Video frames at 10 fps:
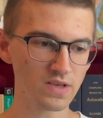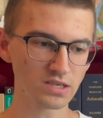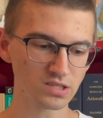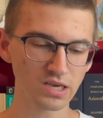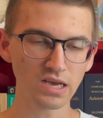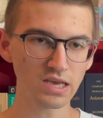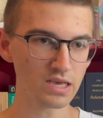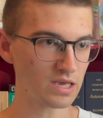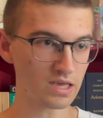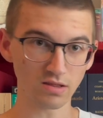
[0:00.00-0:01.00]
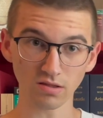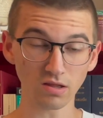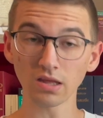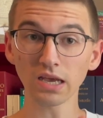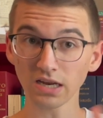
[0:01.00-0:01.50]
this
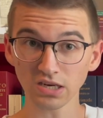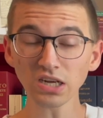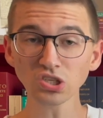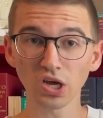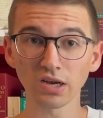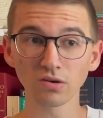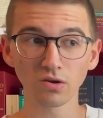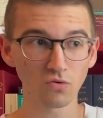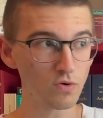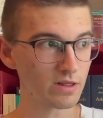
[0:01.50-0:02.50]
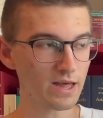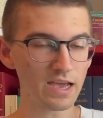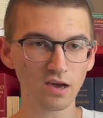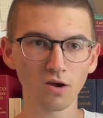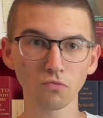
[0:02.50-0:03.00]
in addition with
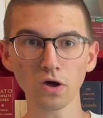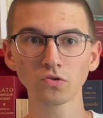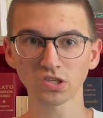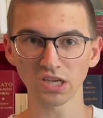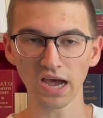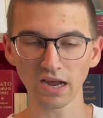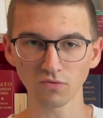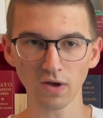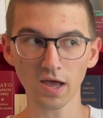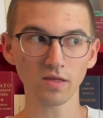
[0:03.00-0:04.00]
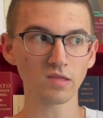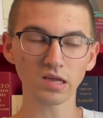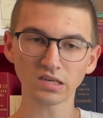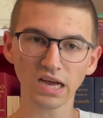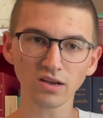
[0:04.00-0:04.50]
like a road sign, right?
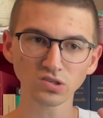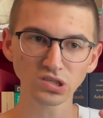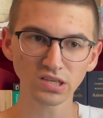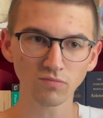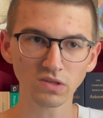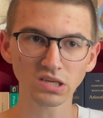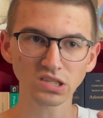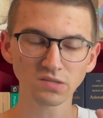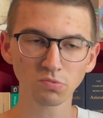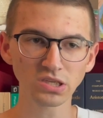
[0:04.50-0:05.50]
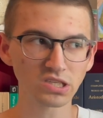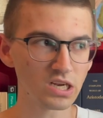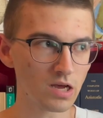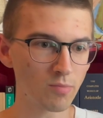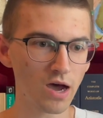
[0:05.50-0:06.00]
That tells you something explicit
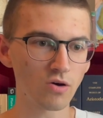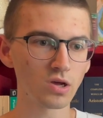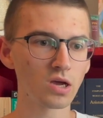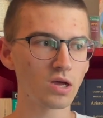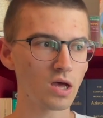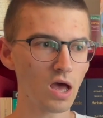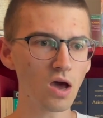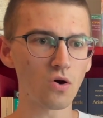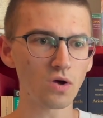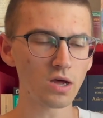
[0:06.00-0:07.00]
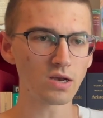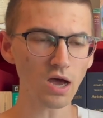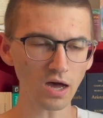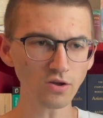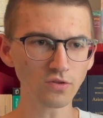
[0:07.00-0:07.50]
about, oh,
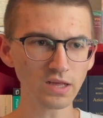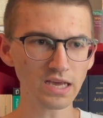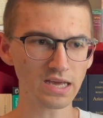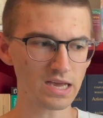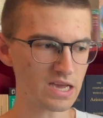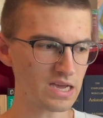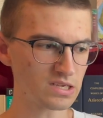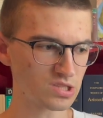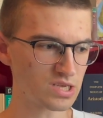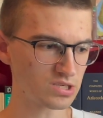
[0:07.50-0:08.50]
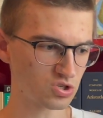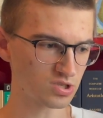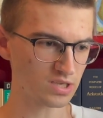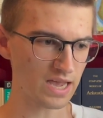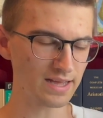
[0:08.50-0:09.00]
not only is this
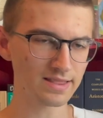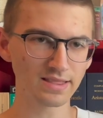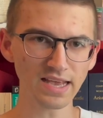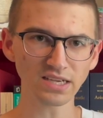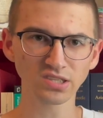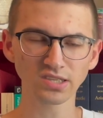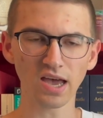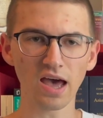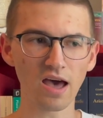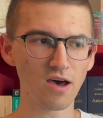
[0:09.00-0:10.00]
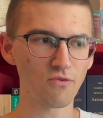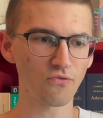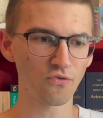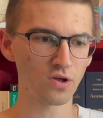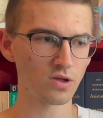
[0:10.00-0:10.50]
just a list
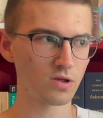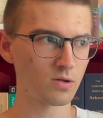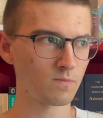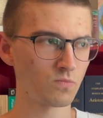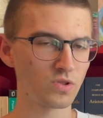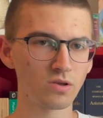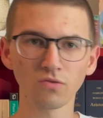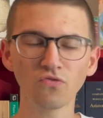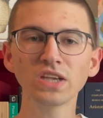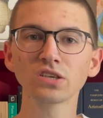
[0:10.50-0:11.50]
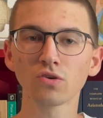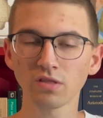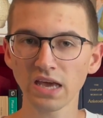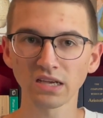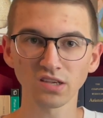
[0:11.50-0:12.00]
of physical
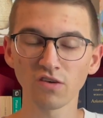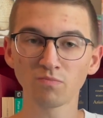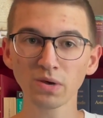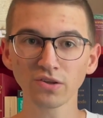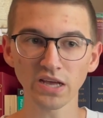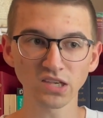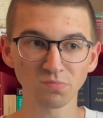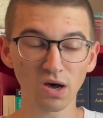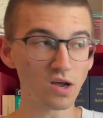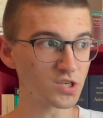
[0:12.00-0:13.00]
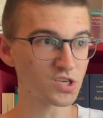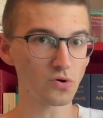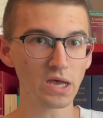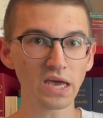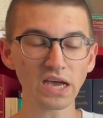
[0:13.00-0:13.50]
things, of buildings, but
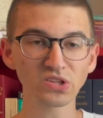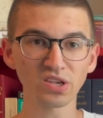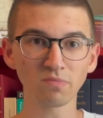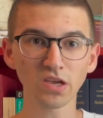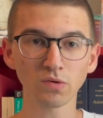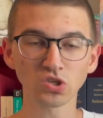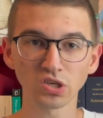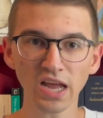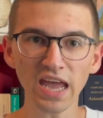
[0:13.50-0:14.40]
also it's something which is